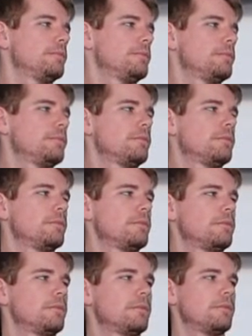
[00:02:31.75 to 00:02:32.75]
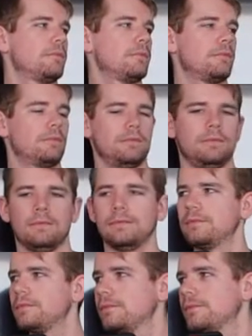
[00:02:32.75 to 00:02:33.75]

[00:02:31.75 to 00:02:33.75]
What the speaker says: No words are spoken by the person on screen.